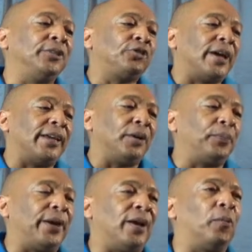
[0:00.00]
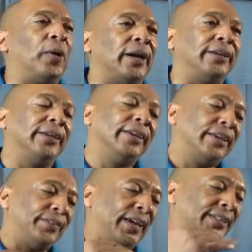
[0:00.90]
he was trying to compare what
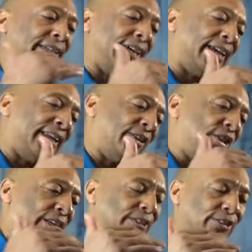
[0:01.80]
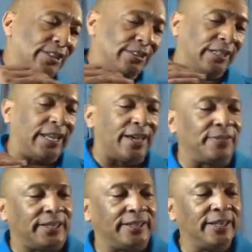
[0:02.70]
they did in Genesis
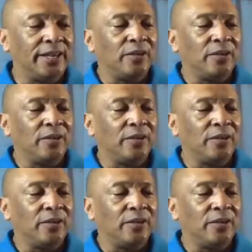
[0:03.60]
11,